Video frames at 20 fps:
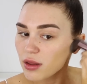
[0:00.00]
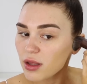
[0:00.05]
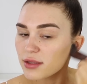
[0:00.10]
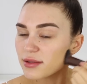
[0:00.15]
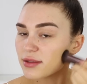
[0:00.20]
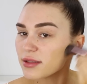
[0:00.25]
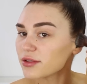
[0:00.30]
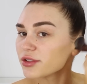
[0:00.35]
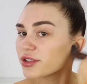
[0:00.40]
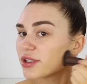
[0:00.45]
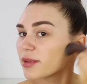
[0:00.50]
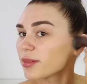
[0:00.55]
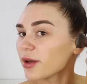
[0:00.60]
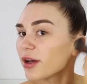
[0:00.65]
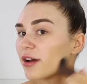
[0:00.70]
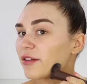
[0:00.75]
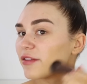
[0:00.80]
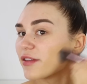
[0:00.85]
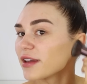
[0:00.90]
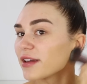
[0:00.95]
That's literally
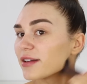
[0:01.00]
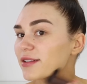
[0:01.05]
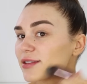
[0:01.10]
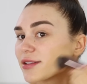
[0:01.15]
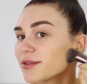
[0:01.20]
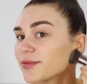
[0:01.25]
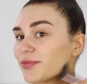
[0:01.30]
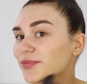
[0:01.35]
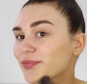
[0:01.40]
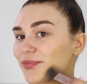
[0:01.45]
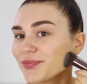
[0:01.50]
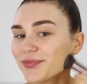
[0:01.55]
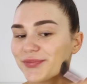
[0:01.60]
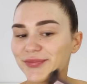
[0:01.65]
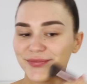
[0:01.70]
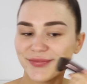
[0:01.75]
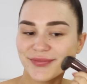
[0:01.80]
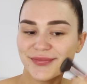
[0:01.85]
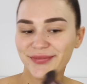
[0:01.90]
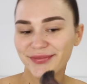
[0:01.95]
perfect.
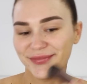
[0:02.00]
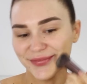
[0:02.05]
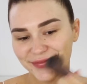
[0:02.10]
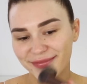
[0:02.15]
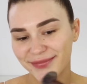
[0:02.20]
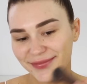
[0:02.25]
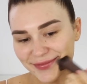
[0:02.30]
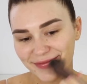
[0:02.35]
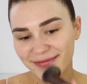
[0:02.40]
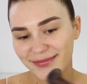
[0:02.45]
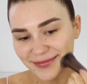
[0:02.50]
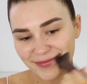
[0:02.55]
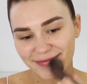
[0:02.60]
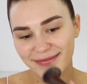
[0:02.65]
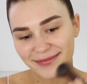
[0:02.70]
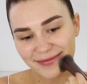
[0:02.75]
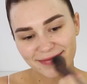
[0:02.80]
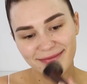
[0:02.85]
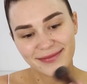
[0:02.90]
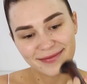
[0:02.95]

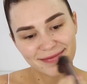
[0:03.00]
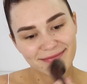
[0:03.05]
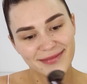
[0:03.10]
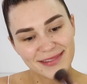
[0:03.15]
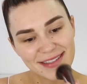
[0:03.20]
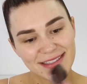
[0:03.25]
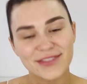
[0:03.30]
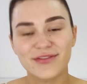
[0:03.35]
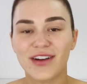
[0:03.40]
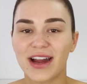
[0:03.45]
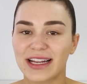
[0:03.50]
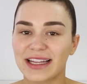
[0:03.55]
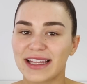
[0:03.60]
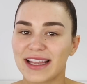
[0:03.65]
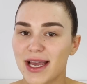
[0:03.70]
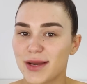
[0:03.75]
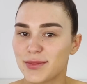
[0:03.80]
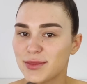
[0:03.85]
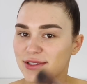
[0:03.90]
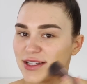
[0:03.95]
It's finally
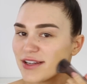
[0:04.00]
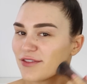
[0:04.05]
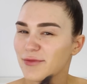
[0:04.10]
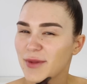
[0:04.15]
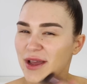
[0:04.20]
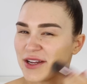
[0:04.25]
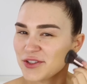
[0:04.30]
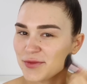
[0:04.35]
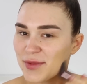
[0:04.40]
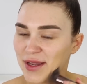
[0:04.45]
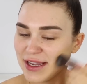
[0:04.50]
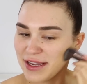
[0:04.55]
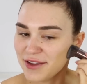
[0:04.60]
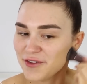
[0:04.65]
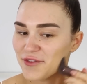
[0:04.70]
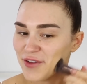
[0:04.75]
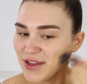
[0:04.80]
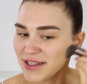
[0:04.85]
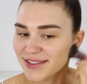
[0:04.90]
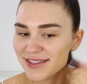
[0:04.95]
happened. I've matched my
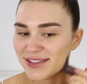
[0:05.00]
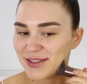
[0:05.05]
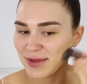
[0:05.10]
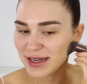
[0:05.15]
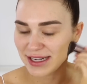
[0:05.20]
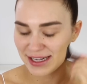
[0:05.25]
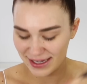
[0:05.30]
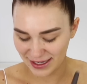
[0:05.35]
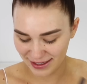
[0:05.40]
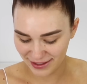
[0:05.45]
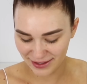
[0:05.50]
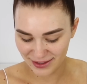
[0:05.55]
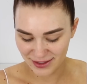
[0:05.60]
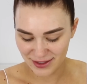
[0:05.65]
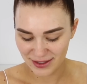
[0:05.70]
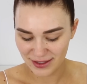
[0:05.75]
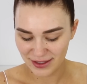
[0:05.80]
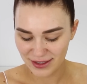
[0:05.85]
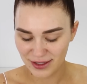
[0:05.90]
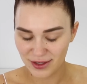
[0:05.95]
face to my neck
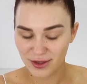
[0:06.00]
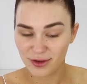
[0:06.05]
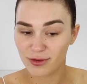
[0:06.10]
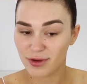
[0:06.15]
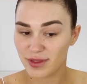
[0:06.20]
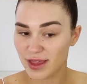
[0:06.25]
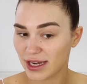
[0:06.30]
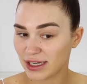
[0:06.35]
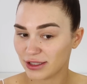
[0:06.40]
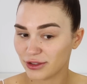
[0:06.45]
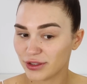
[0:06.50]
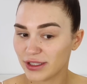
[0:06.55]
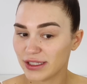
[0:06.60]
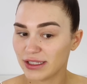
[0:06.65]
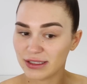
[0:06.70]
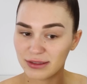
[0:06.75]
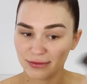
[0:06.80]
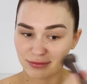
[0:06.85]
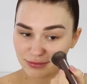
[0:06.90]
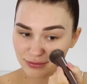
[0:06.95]
without it
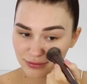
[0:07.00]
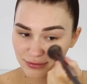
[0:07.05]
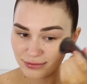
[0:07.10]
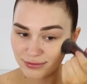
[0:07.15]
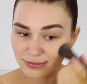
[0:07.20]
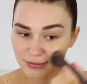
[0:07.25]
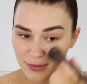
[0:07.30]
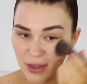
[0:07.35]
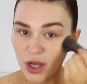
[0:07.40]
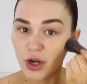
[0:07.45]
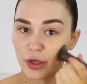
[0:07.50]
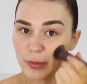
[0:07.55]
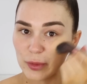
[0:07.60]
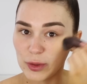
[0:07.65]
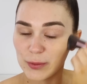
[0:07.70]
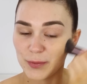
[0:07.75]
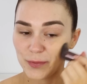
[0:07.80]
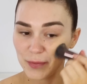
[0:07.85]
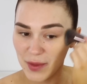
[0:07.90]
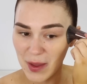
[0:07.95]
looking
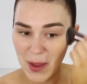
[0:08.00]
horrible.